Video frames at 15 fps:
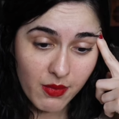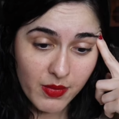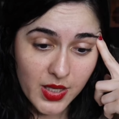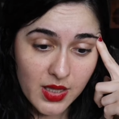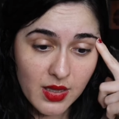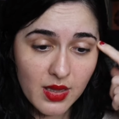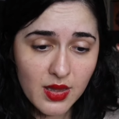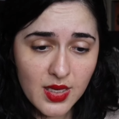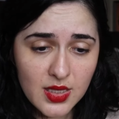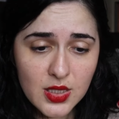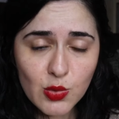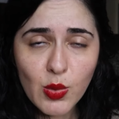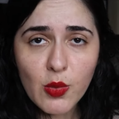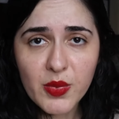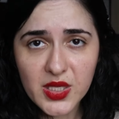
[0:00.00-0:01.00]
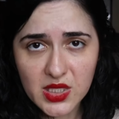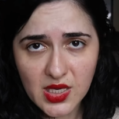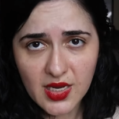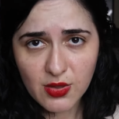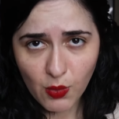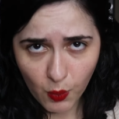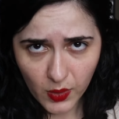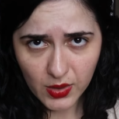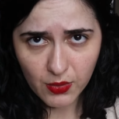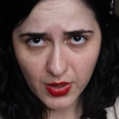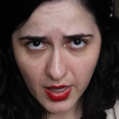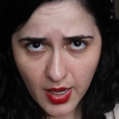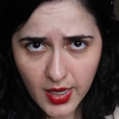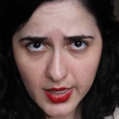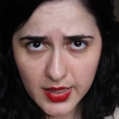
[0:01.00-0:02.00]
but this will be titled
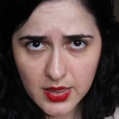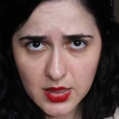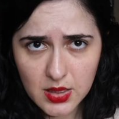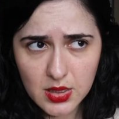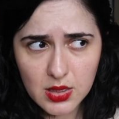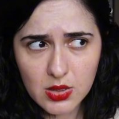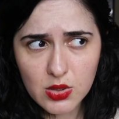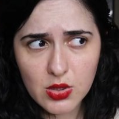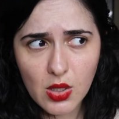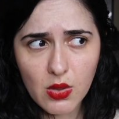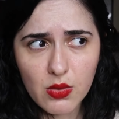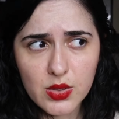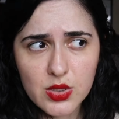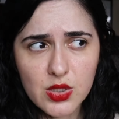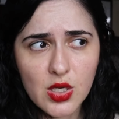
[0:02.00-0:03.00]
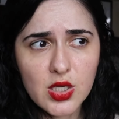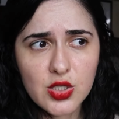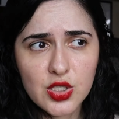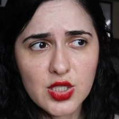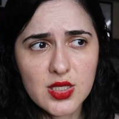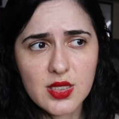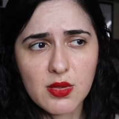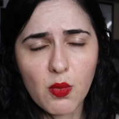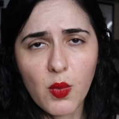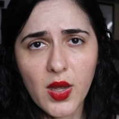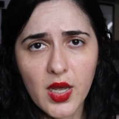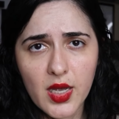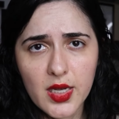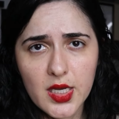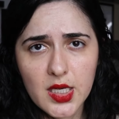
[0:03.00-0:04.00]
Wuthering Heights, so it's not just a
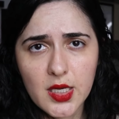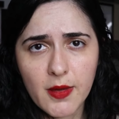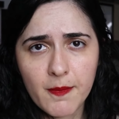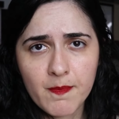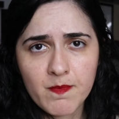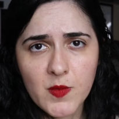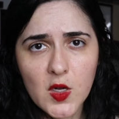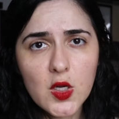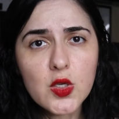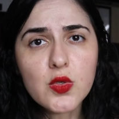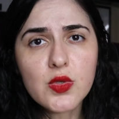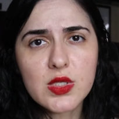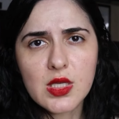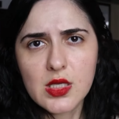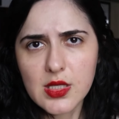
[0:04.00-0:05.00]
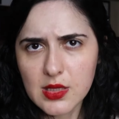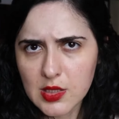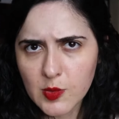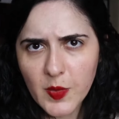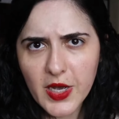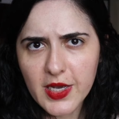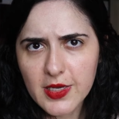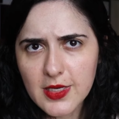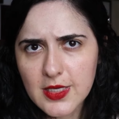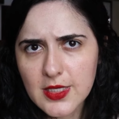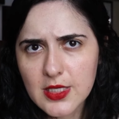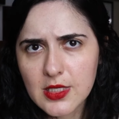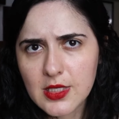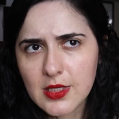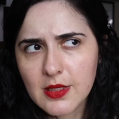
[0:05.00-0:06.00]
work loosely
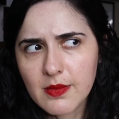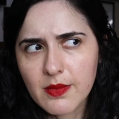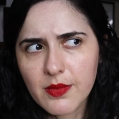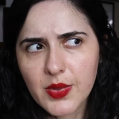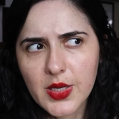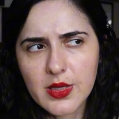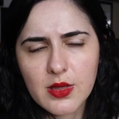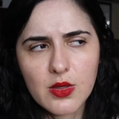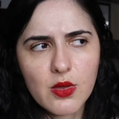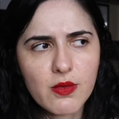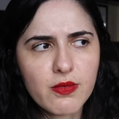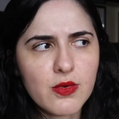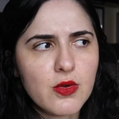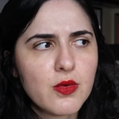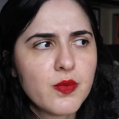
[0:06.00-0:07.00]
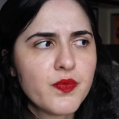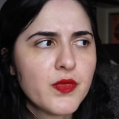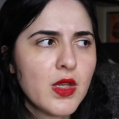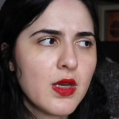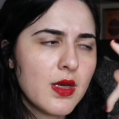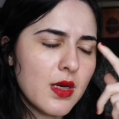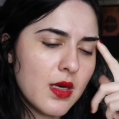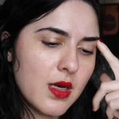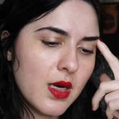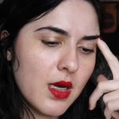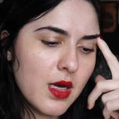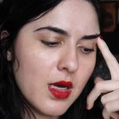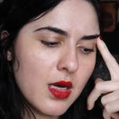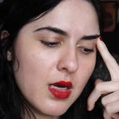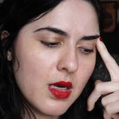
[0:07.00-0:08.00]
inspired by the novel,
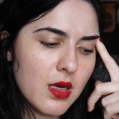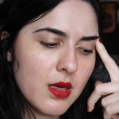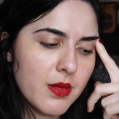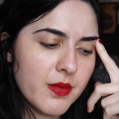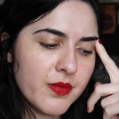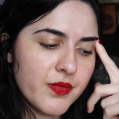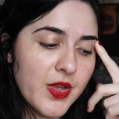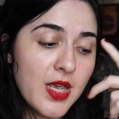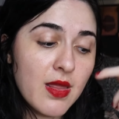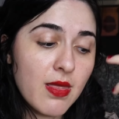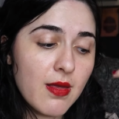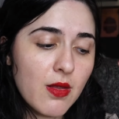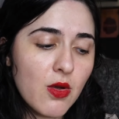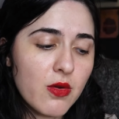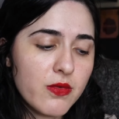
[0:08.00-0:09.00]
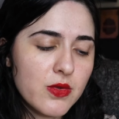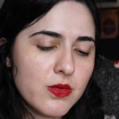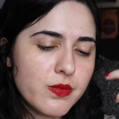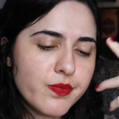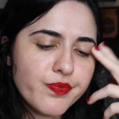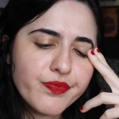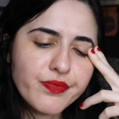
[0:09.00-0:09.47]
in the novel.